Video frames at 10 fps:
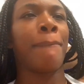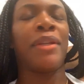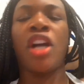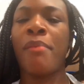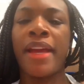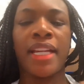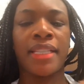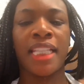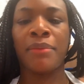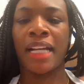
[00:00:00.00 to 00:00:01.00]
don't make it
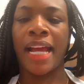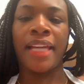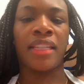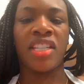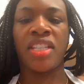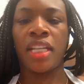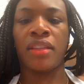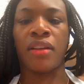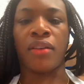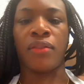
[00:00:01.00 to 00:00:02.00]
seem like I ain't the shit,
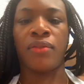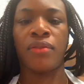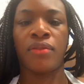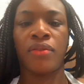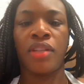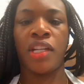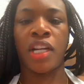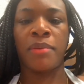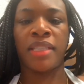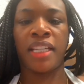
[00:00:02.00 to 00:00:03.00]
though. You know what
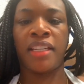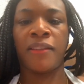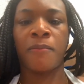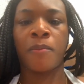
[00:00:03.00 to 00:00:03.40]
I'm saying?